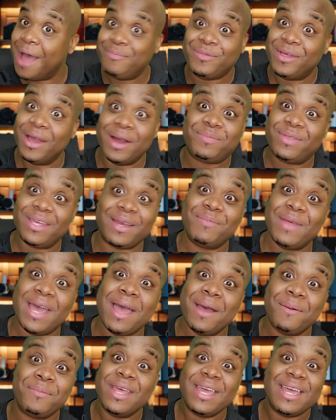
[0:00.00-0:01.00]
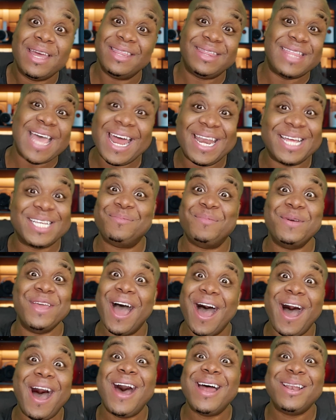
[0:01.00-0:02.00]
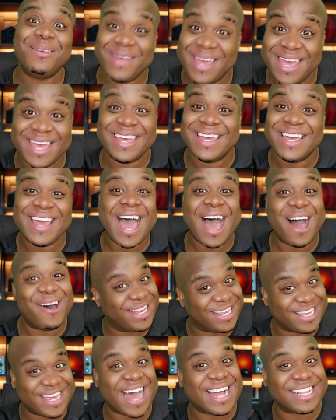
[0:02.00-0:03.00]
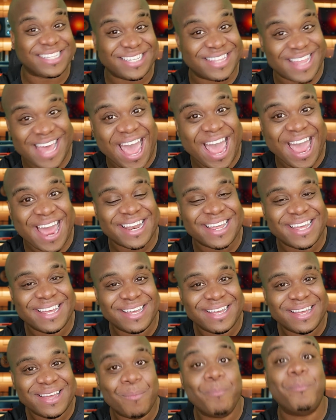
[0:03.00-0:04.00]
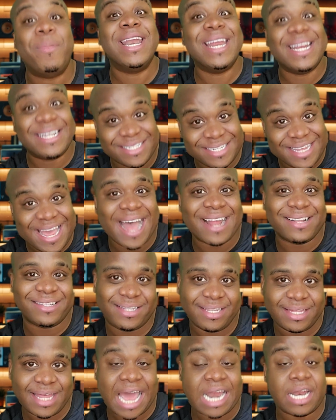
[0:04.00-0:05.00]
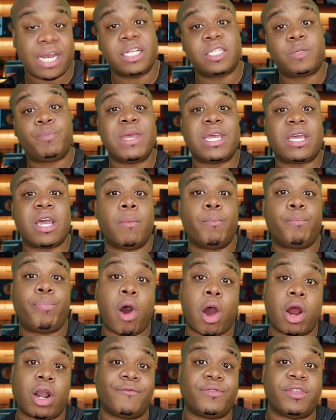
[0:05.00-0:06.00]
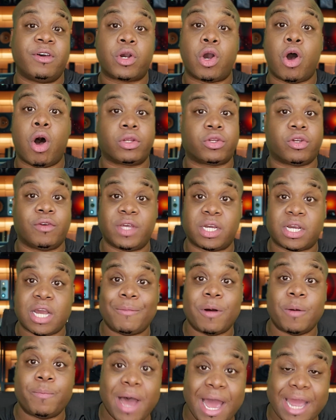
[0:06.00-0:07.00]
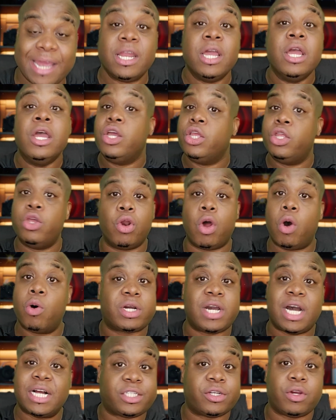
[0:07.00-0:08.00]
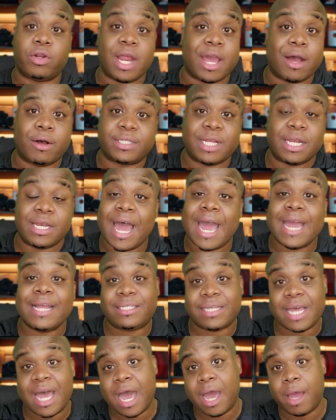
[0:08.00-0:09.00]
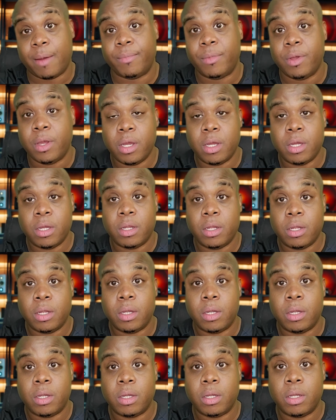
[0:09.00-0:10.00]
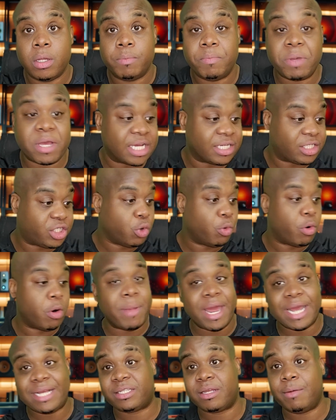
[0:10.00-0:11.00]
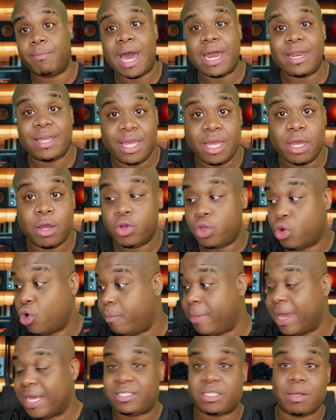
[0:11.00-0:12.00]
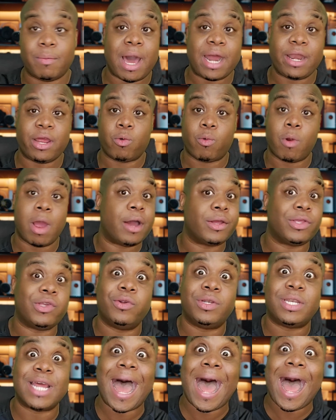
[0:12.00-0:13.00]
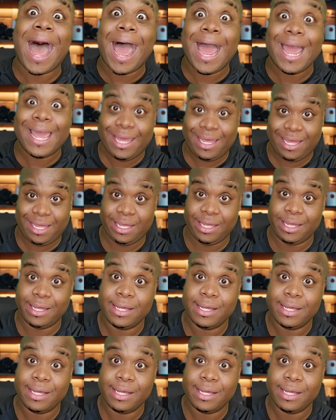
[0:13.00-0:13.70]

That is beyond me, how it got to that. But it's gotten to that, and it's become part of the culture of the Kababayan. You don't cut your nails at nighttime because you will make somebody ill. You will make somebody around you die.